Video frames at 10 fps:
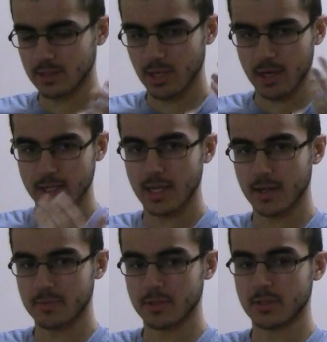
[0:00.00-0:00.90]
they got a
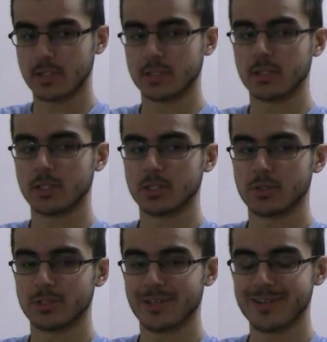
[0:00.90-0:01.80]
camera and then they
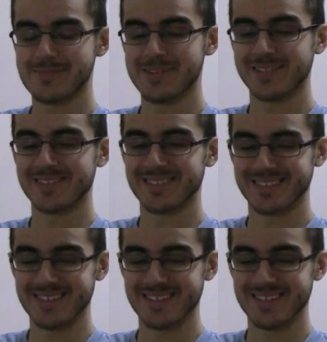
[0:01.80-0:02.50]
showed you how to make things